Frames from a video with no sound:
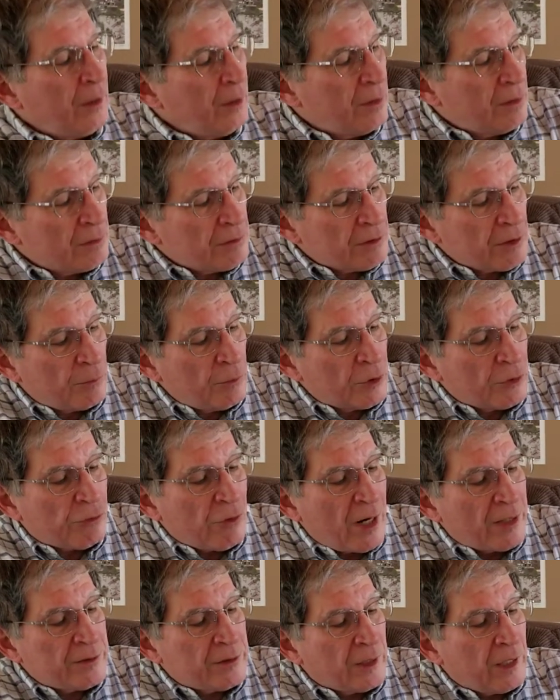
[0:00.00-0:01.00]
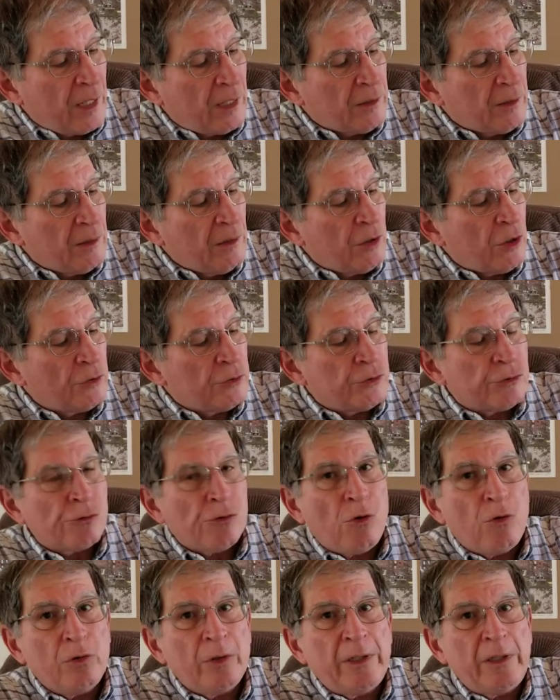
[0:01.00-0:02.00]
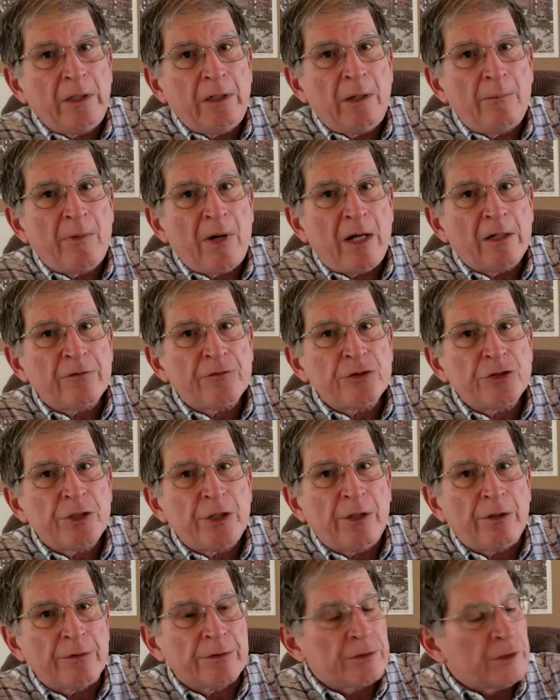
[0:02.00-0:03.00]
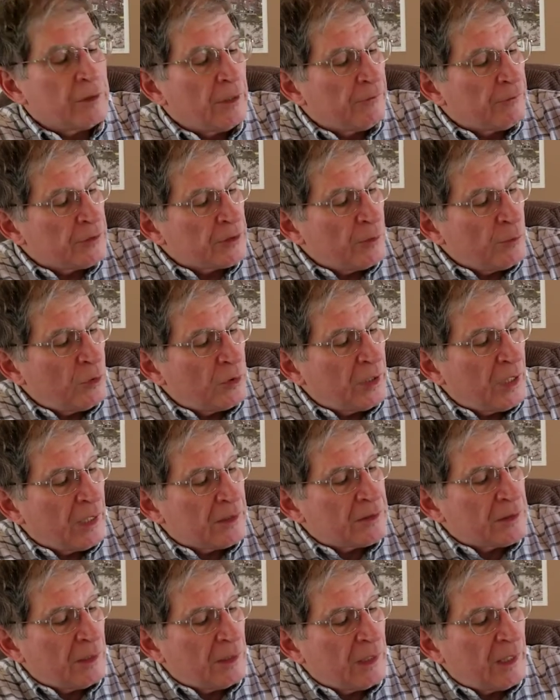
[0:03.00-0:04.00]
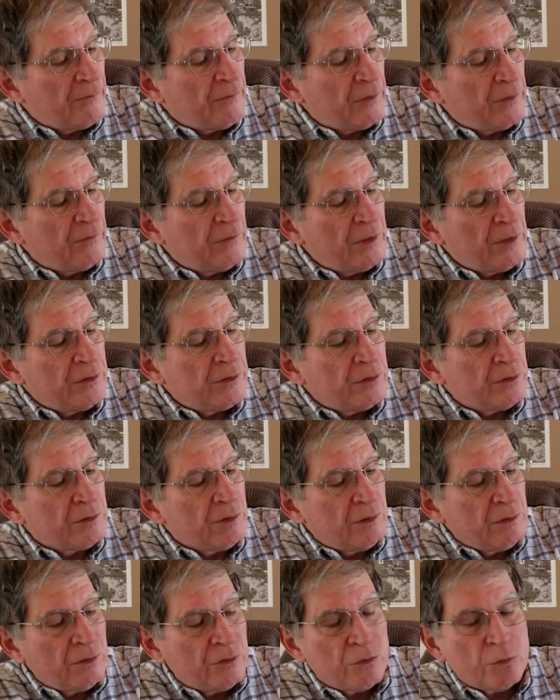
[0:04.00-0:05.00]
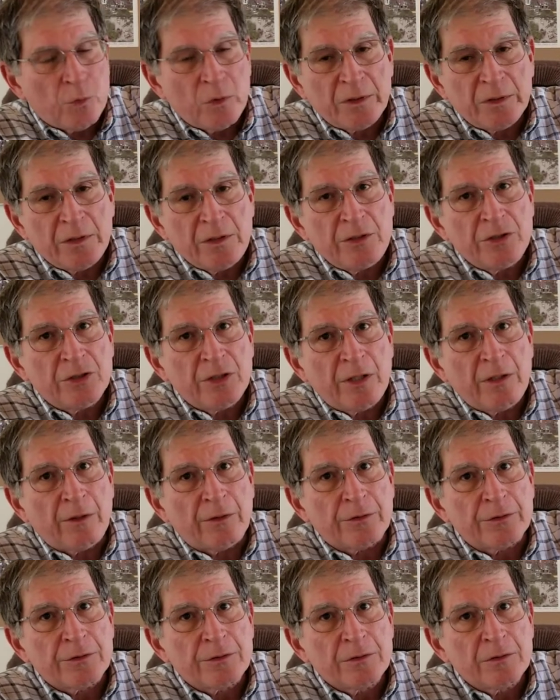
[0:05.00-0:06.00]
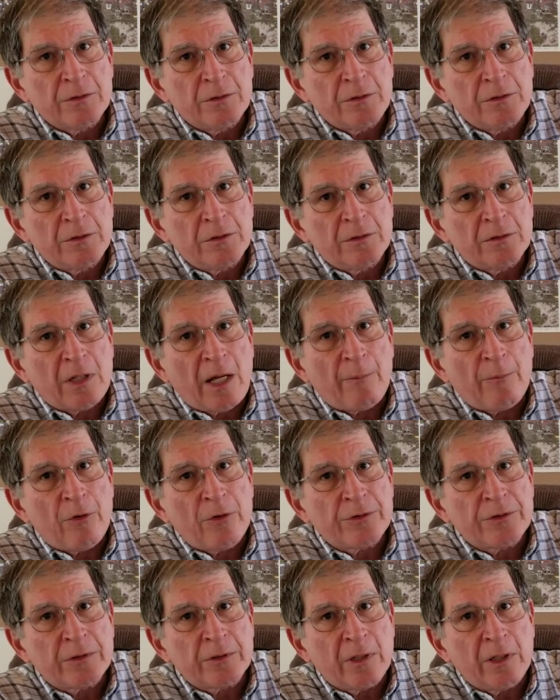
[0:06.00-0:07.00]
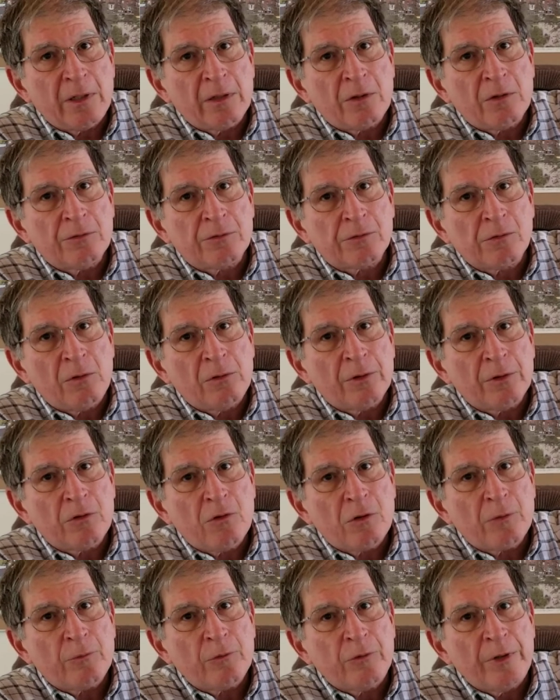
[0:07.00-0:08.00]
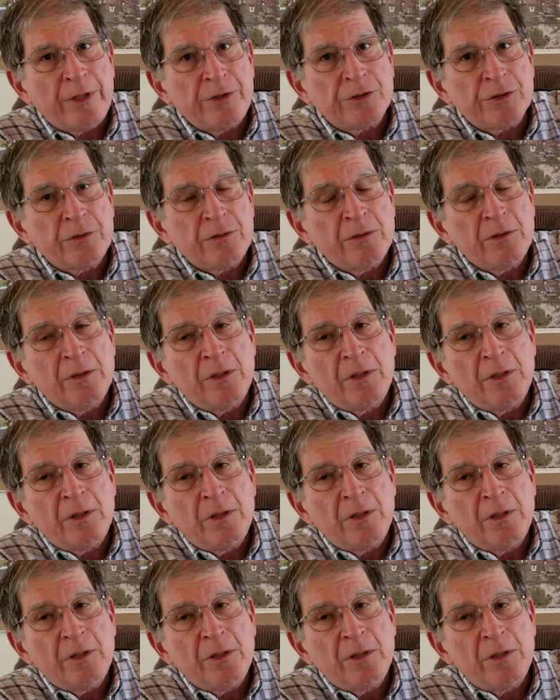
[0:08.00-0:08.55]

someone tries to get controlling amount of shares. If someone gets 11 of these 20 shares, that person can control the corporation,